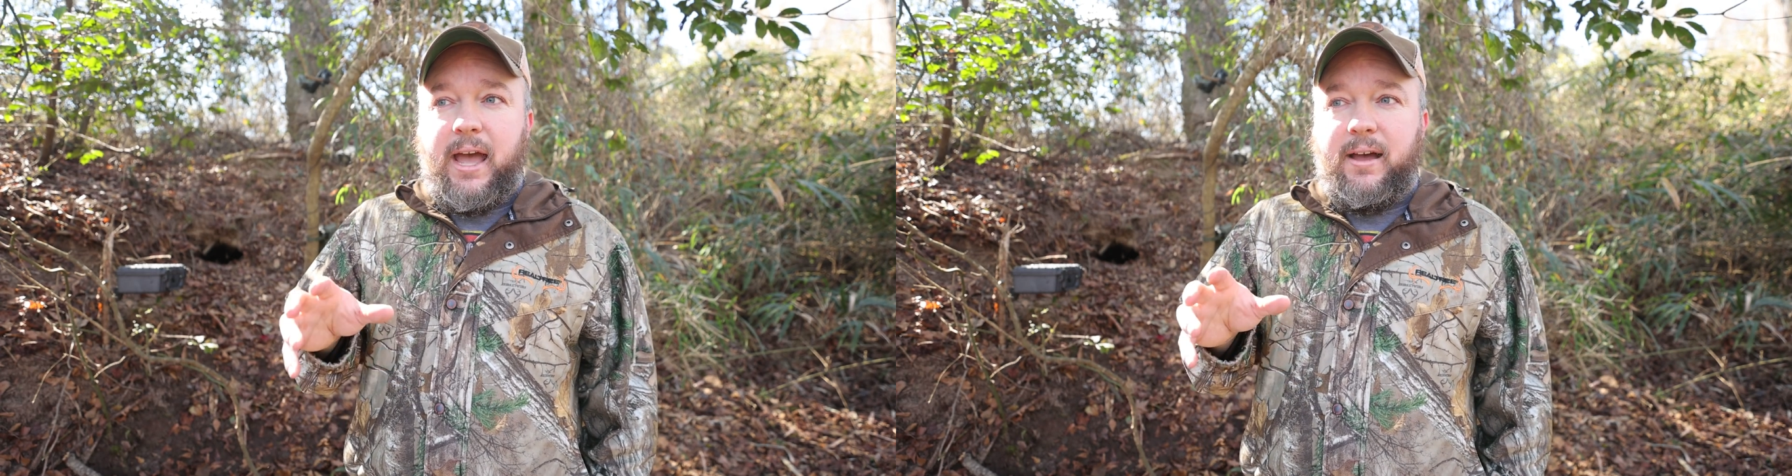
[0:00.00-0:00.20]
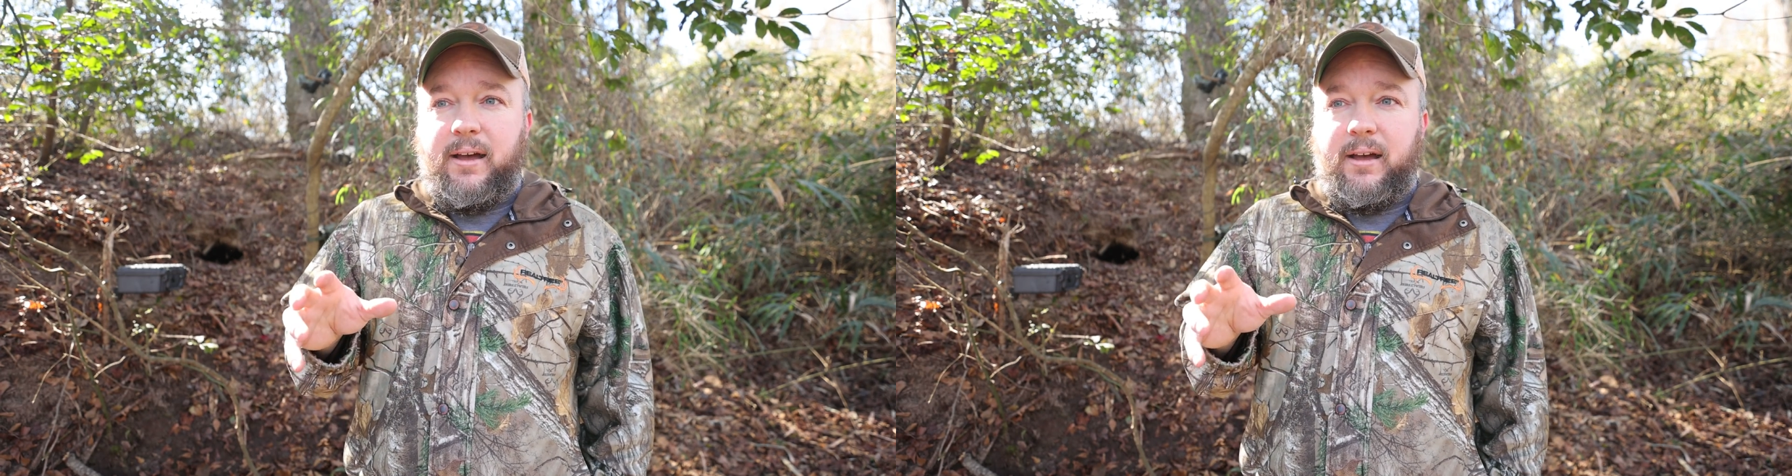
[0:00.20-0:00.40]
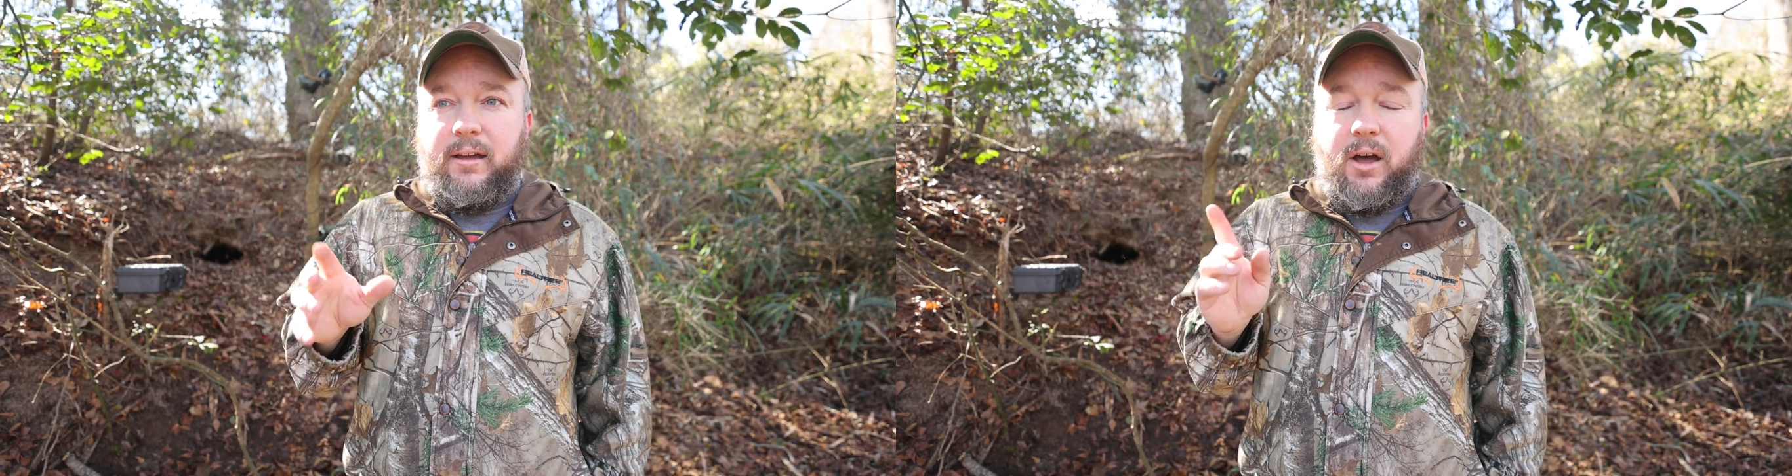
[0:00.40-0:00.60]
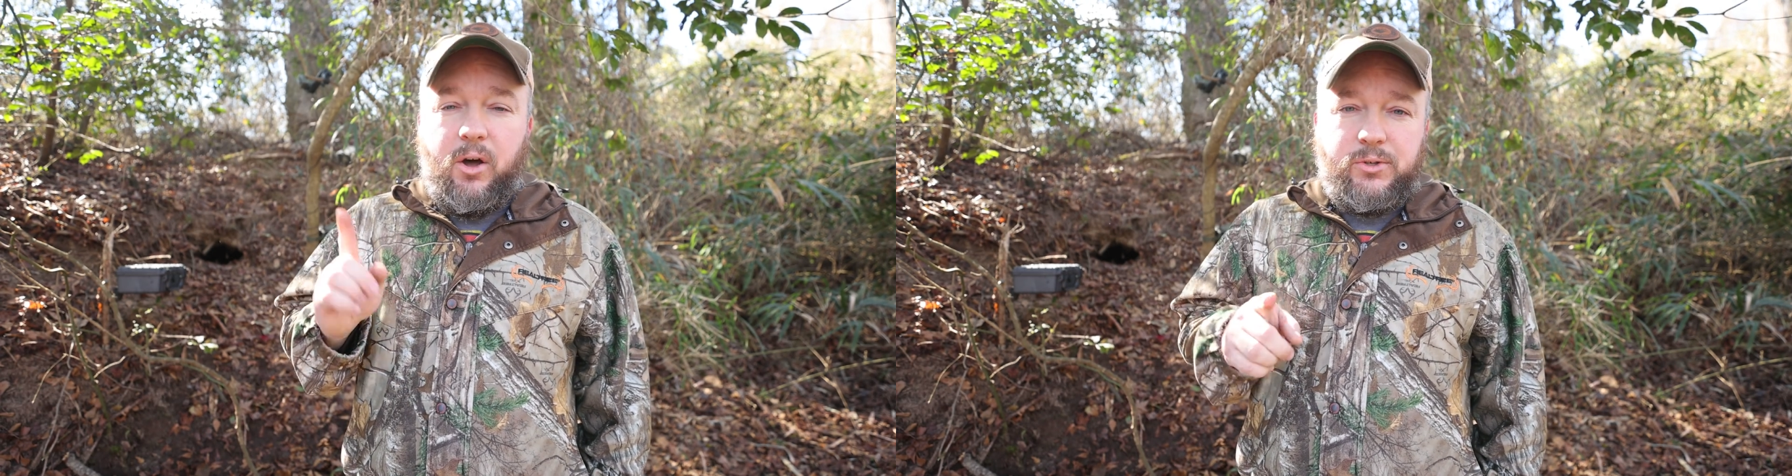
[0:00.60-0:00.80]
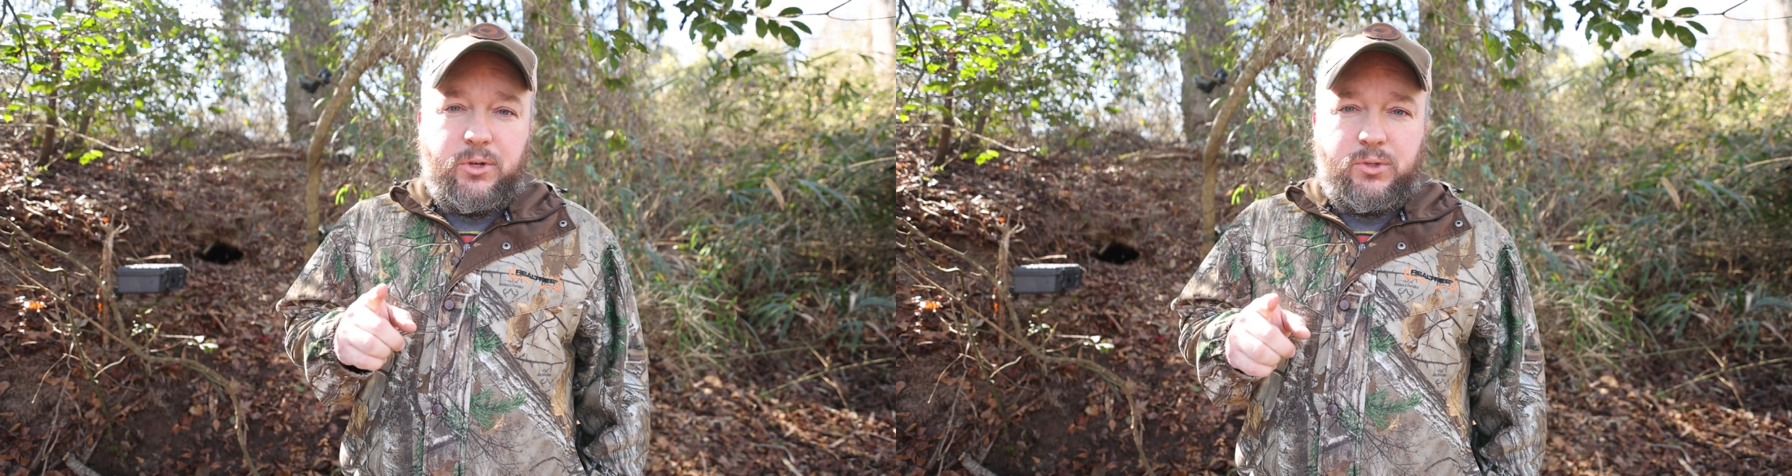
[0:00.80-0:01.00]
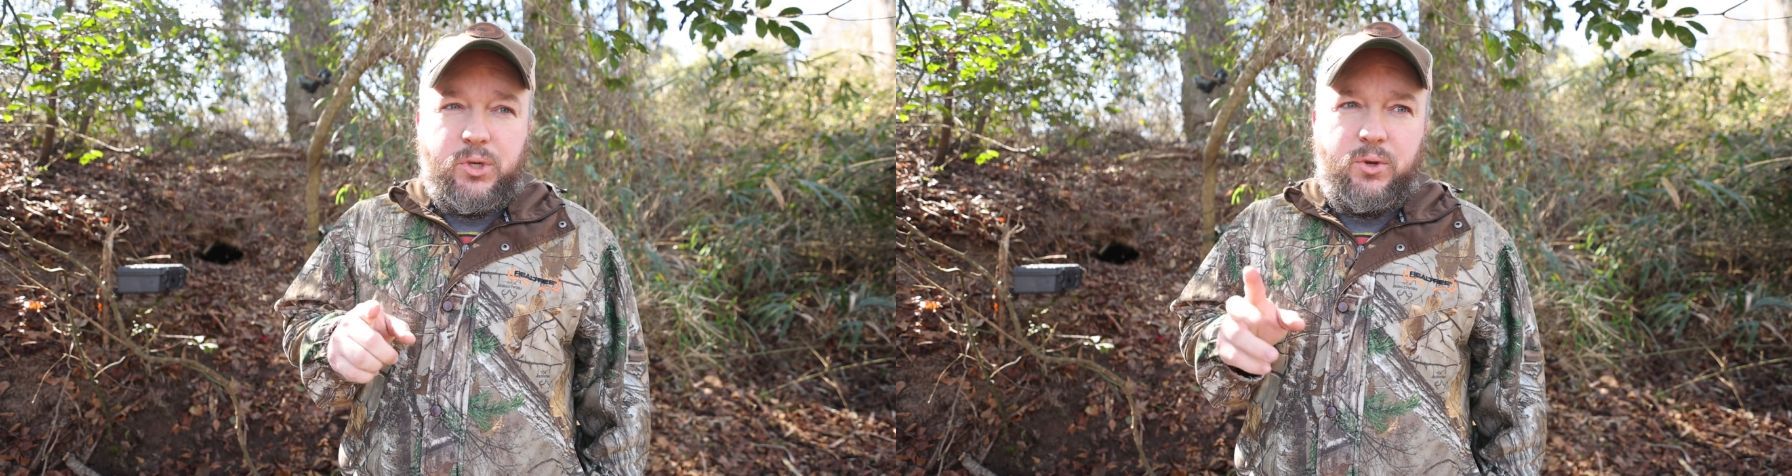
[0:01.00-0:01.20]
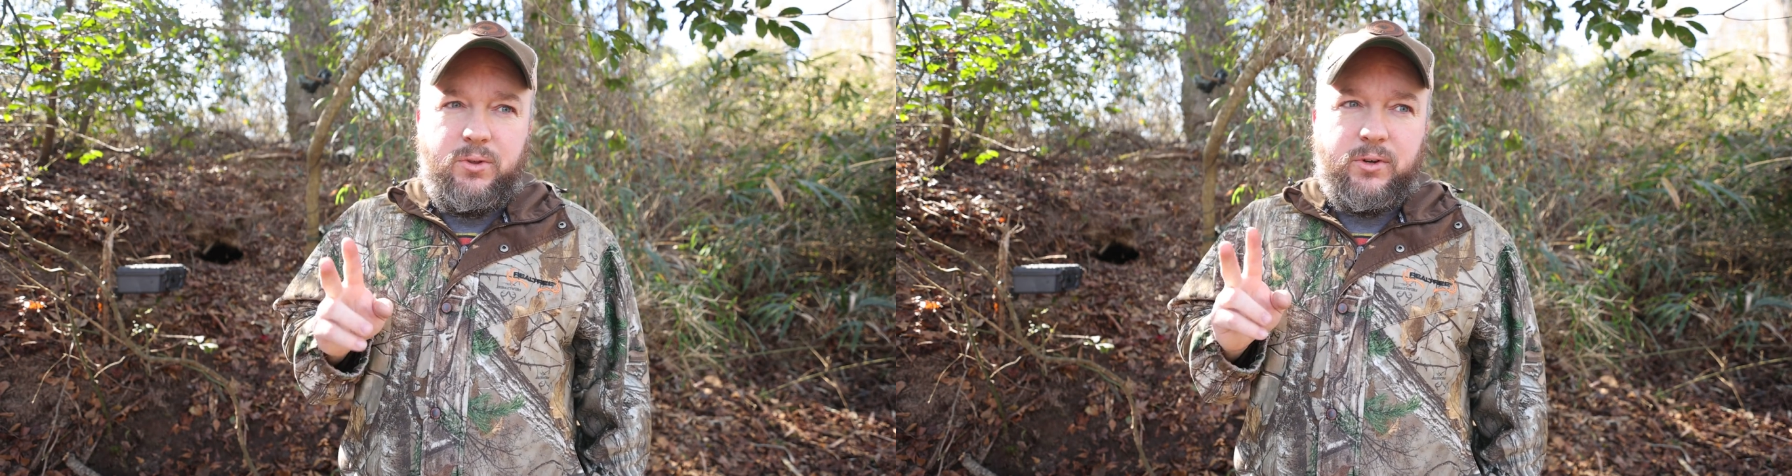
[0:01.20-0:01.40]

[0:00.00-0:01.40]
Also too,